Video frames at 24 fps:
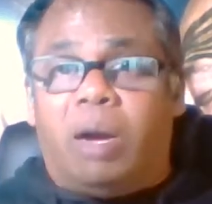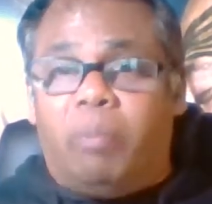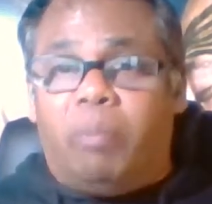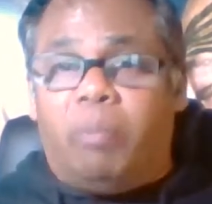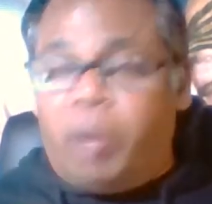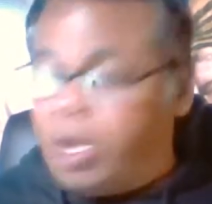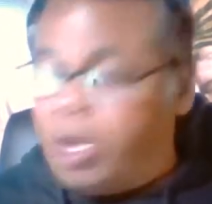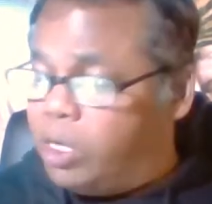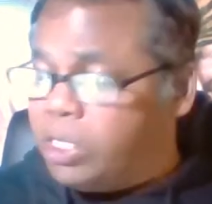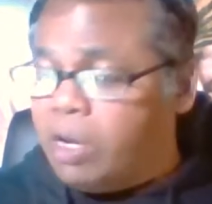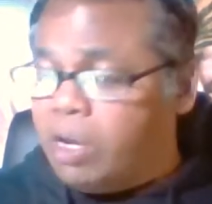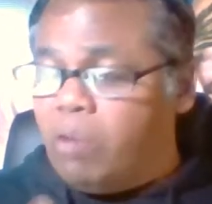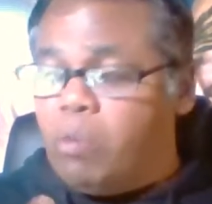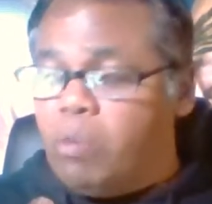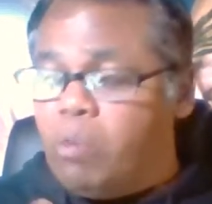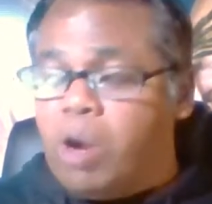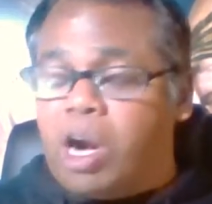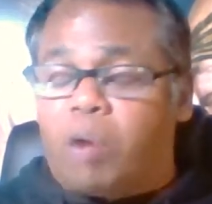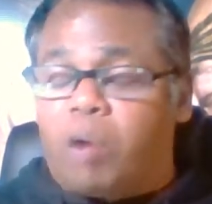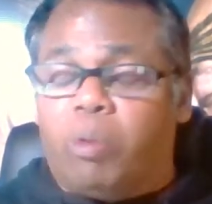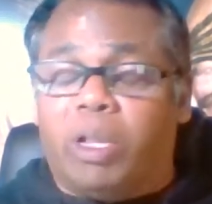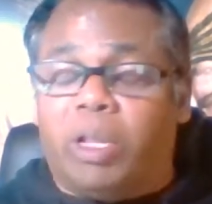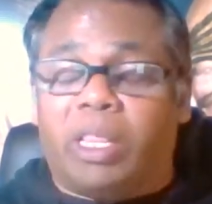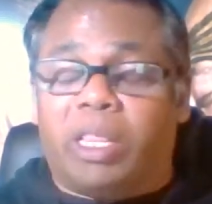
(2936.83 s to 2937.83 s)
because I
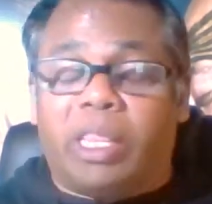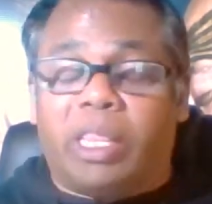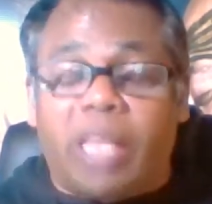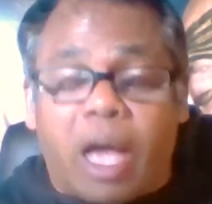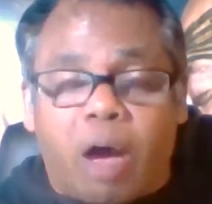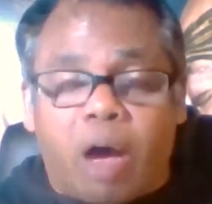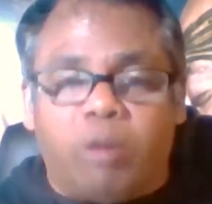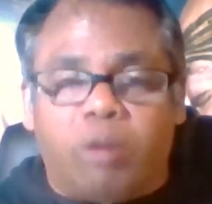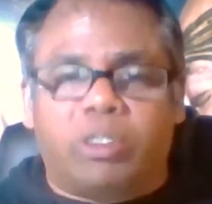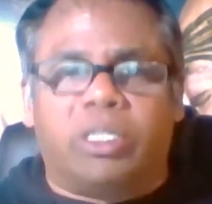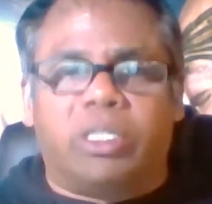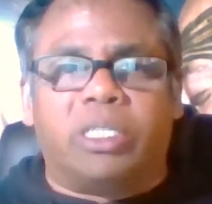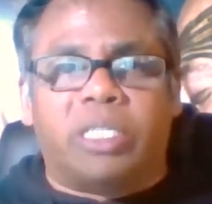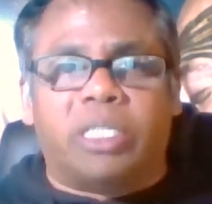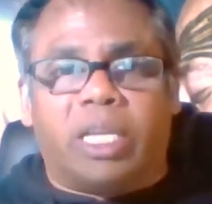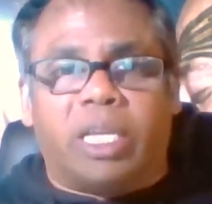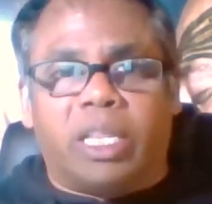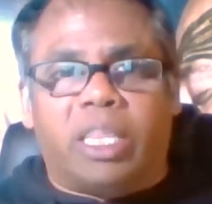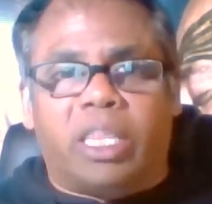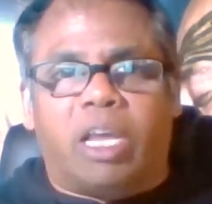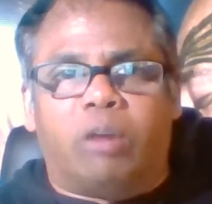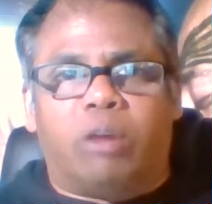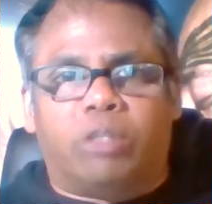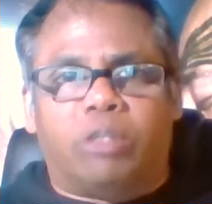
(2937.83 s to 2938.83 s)
work with thousands
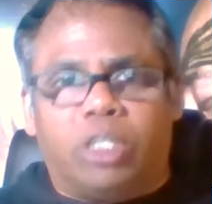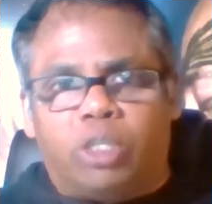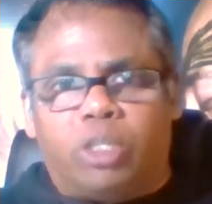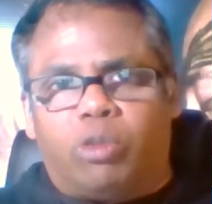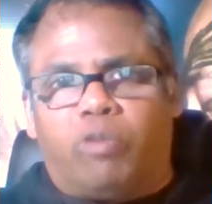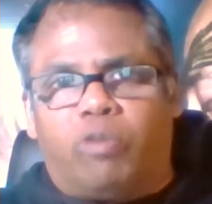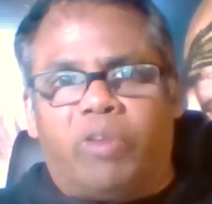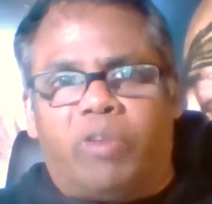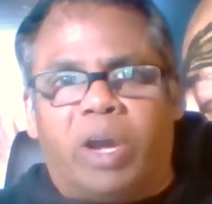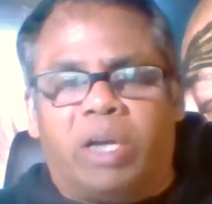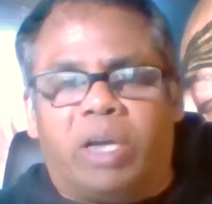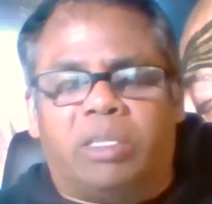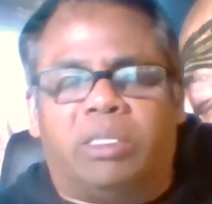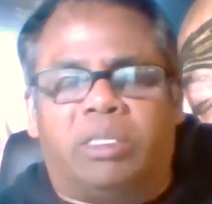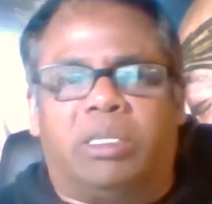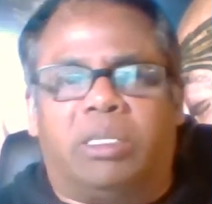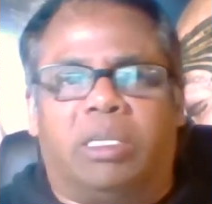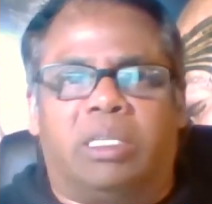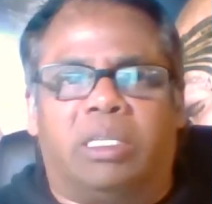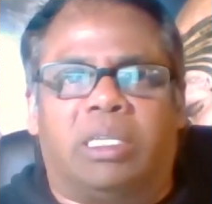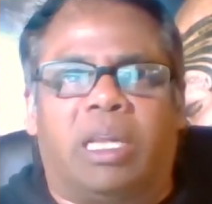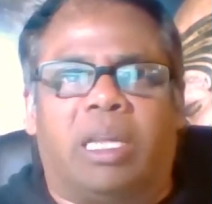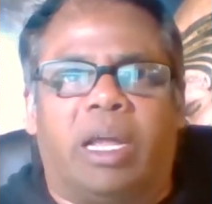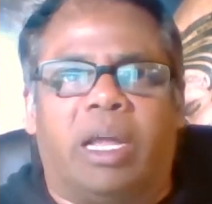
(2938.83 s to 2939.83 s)
and thousands of
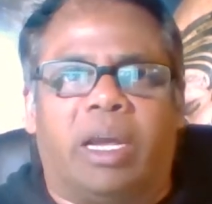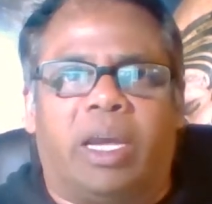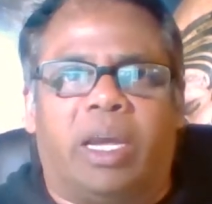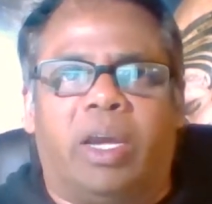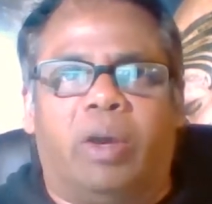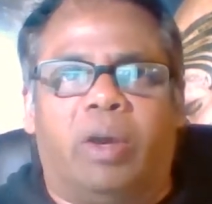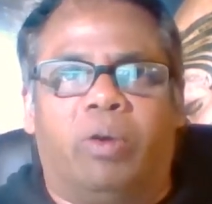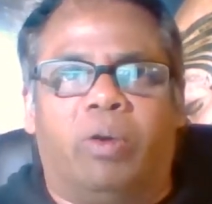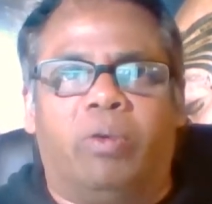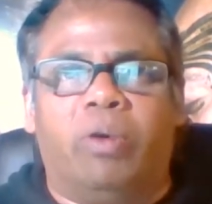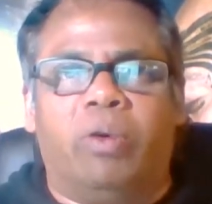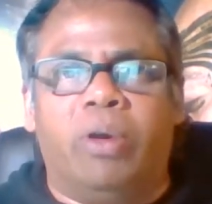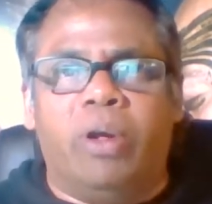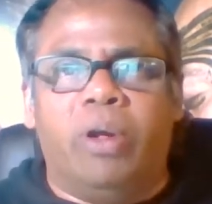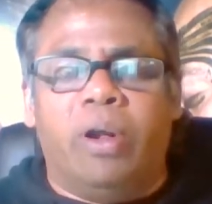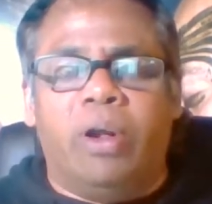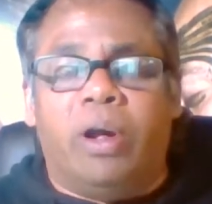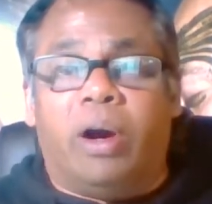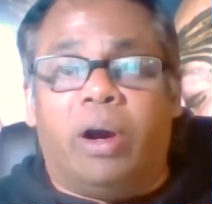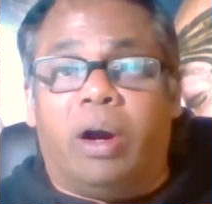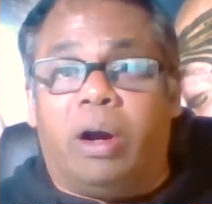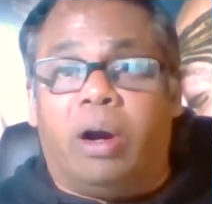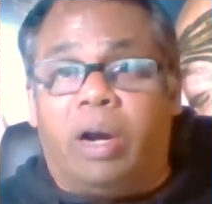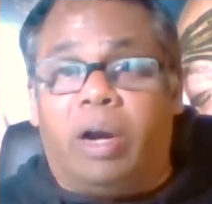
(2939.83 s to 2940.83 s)
youngsters like you,
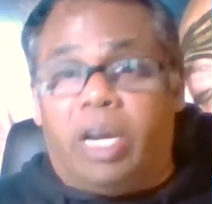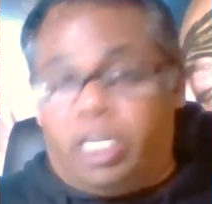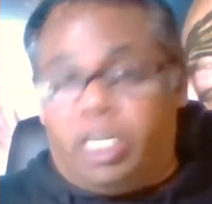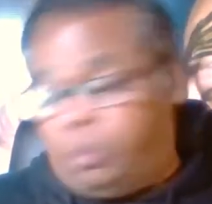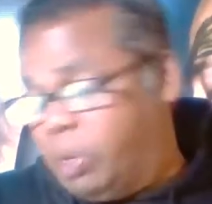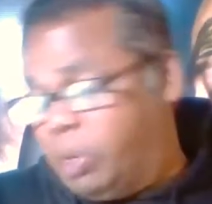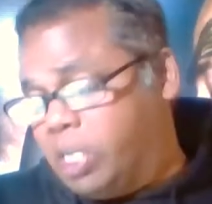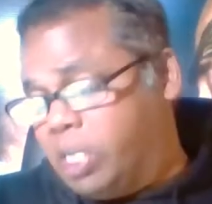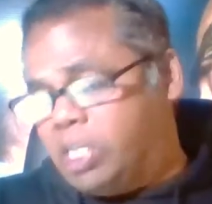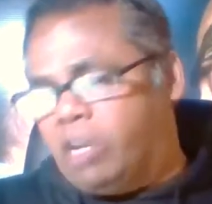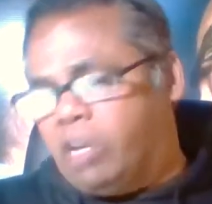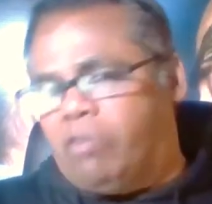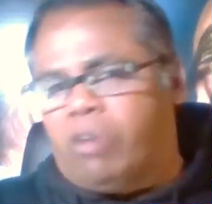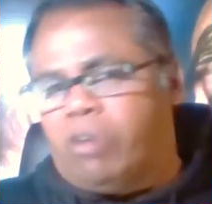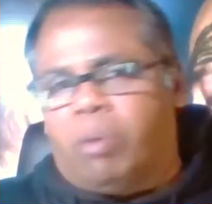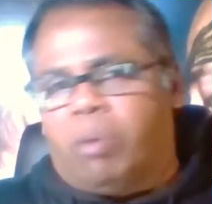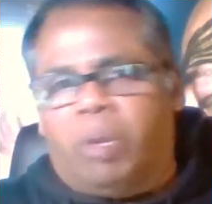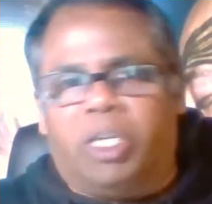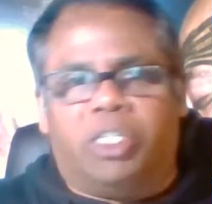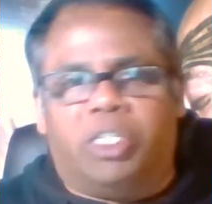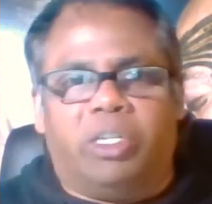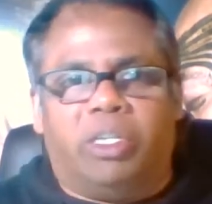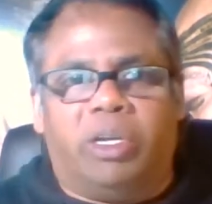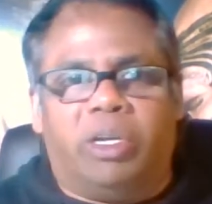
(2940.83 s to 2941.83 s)
especially from
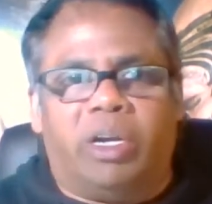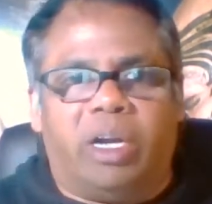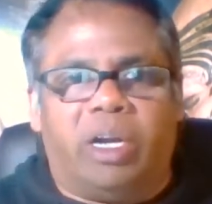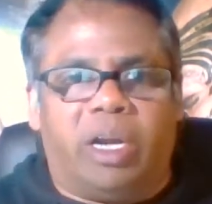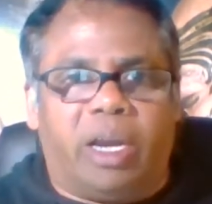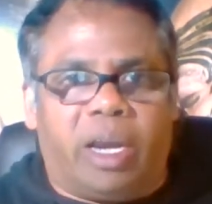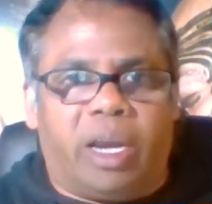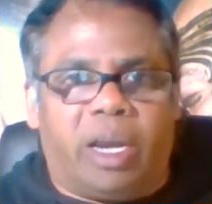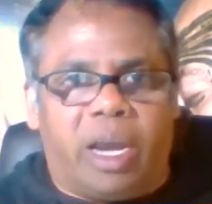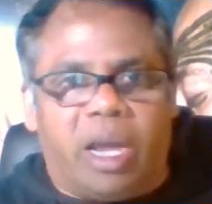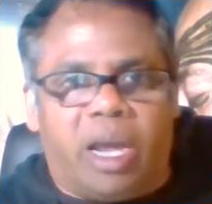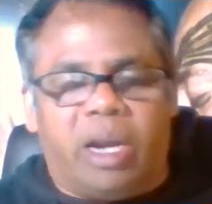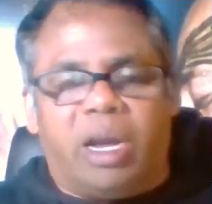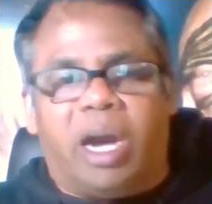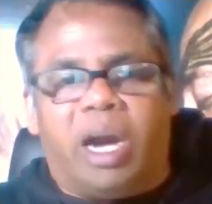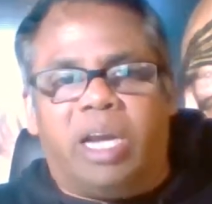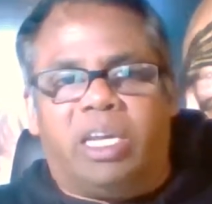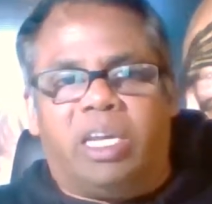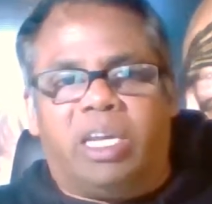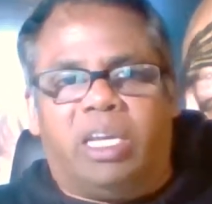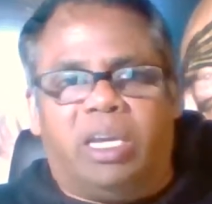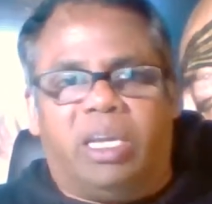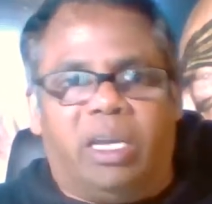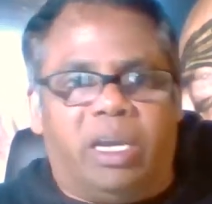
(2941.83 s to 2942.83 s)
engineering and
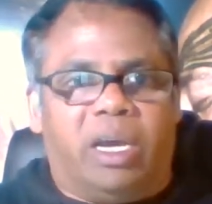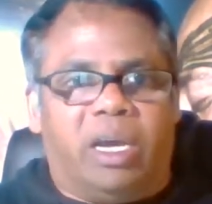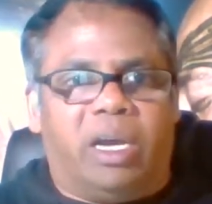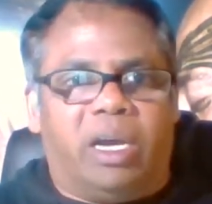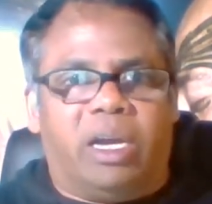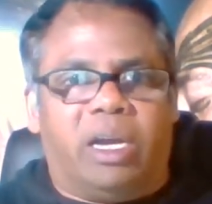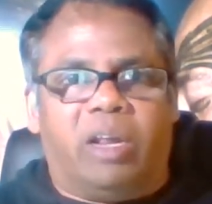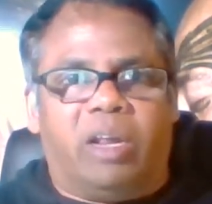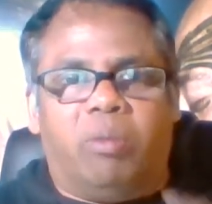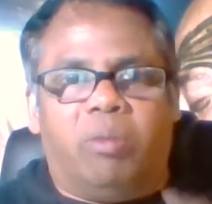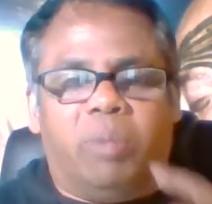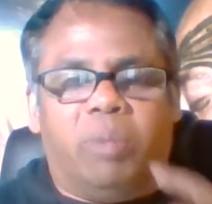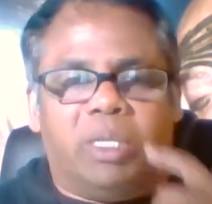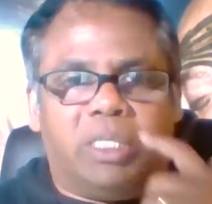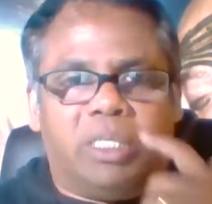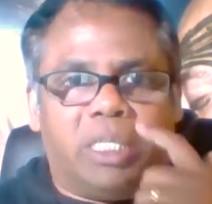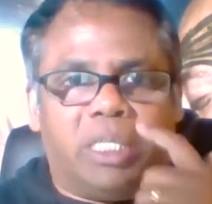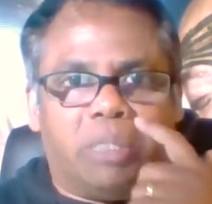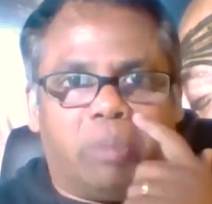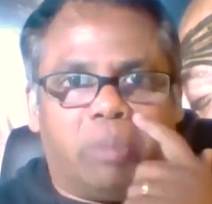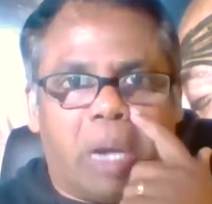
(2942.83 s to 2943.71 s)
IT and business